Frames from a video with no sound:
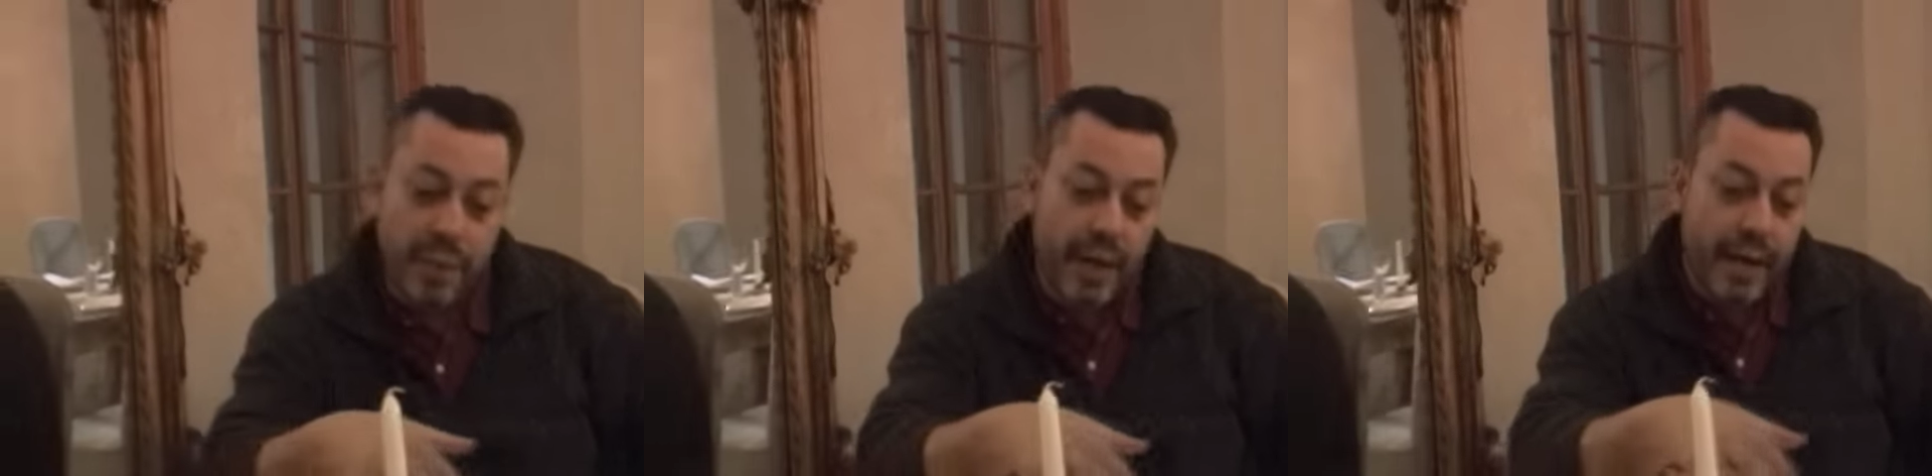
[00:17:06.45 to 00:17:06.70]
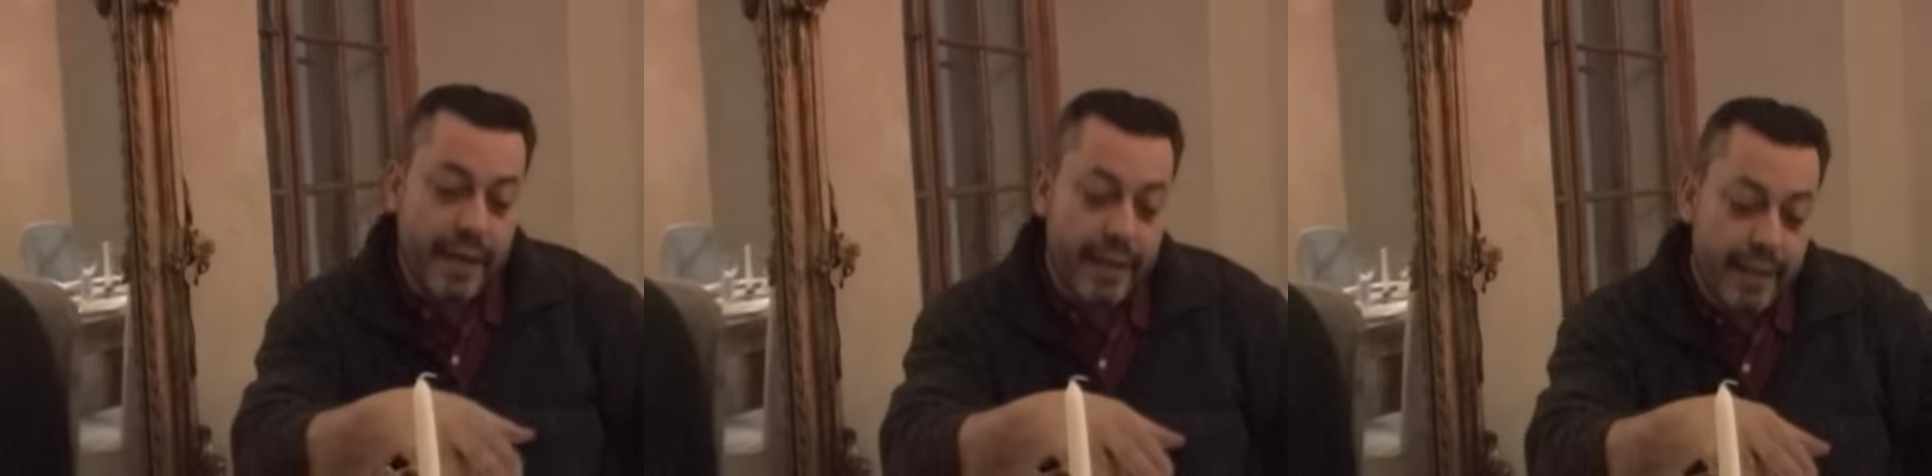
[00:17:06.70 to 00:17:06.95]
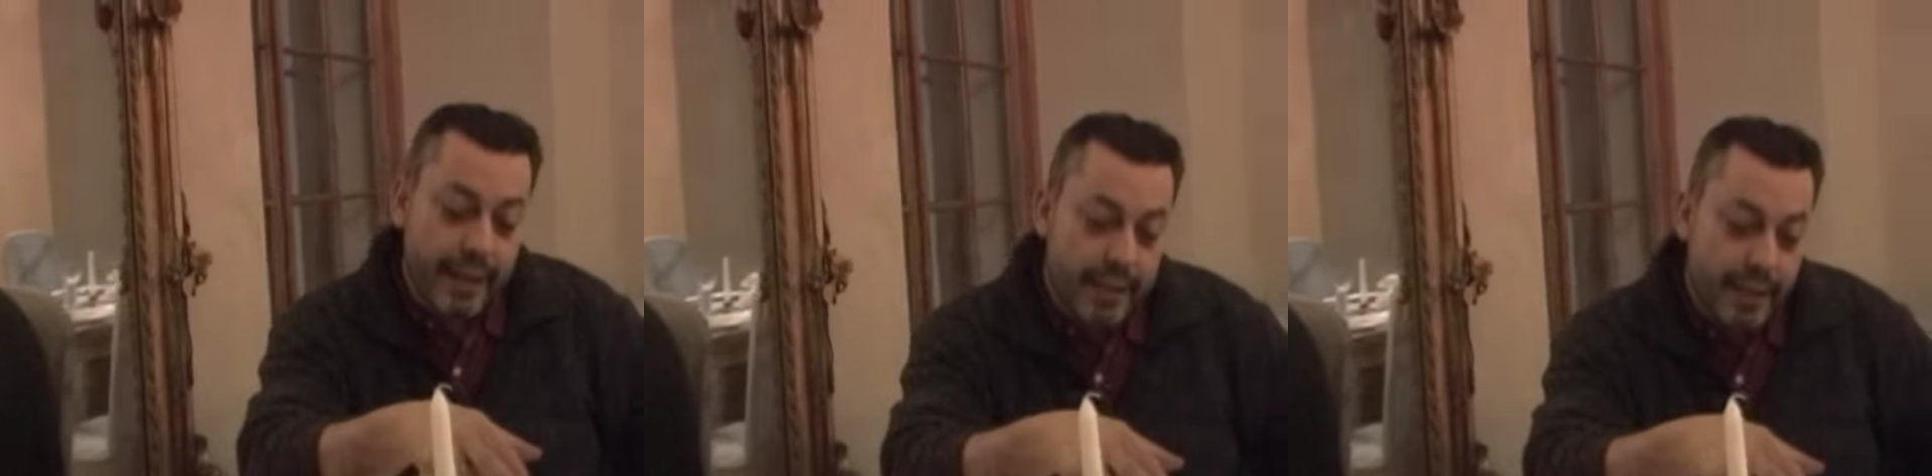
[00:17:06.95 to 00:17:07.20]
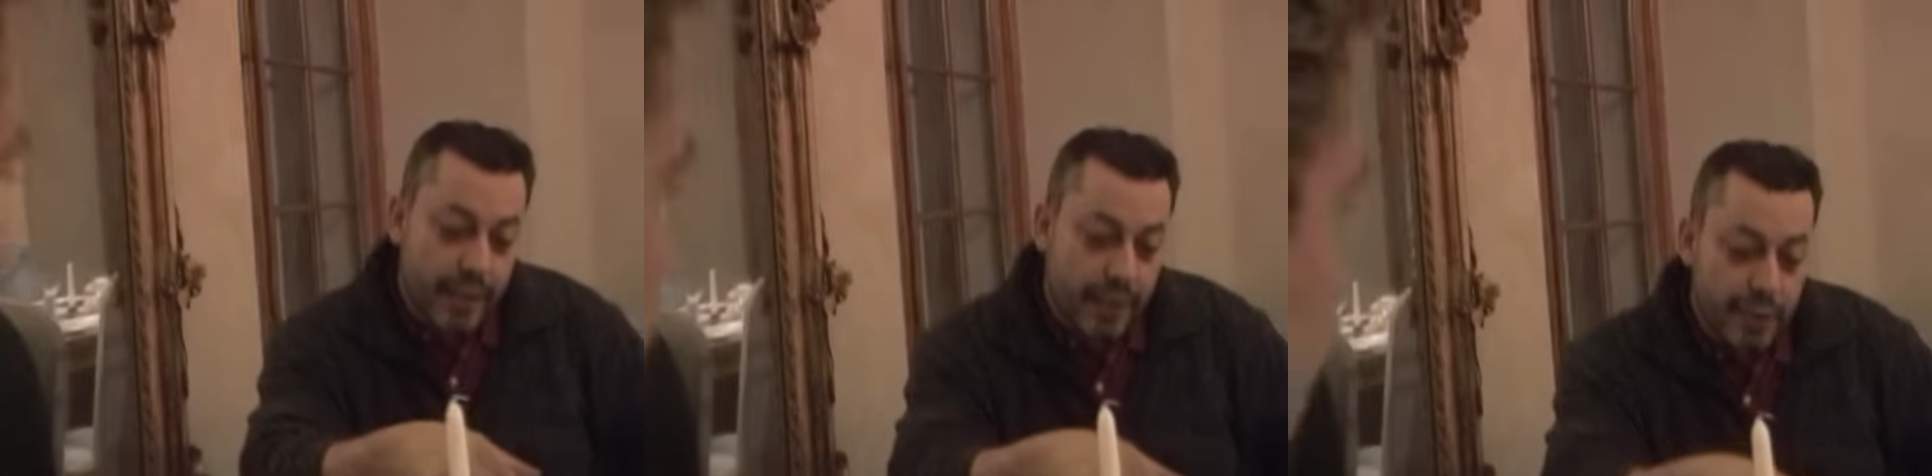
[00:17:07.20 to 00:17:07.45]
by
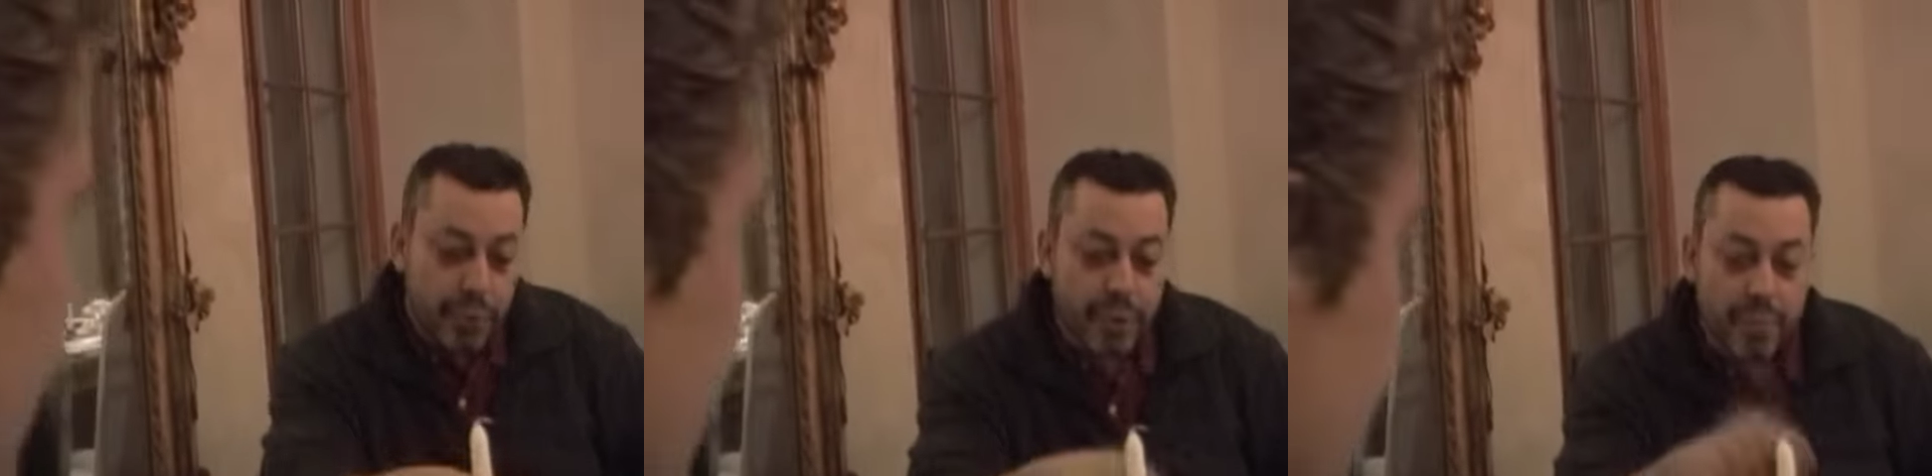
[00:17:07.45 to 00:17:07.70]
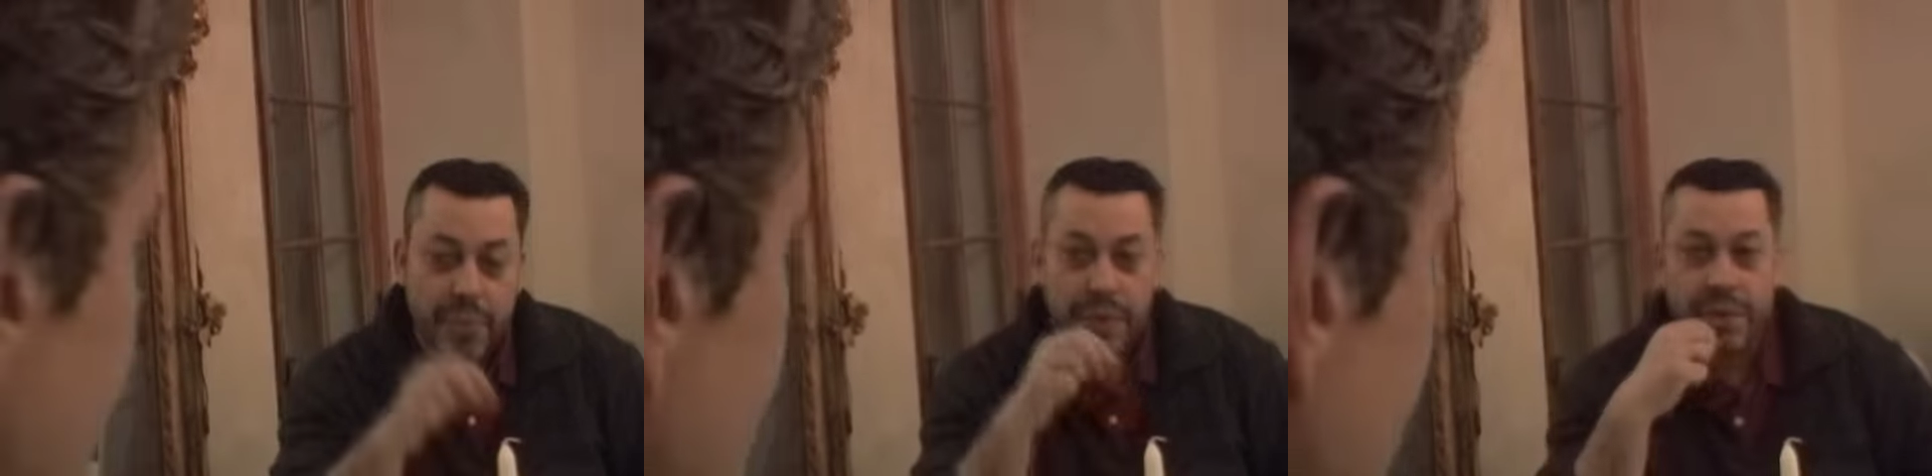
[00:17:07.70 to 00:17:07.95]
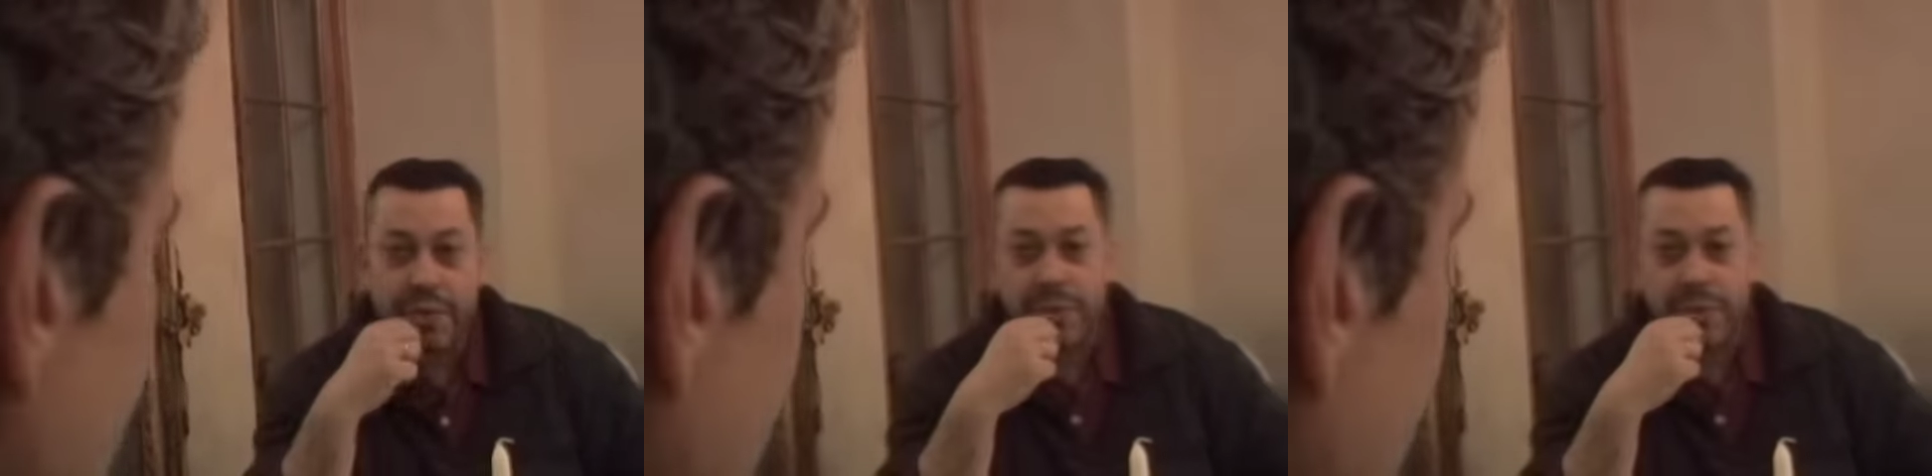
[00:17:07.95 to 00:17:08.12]
cucumber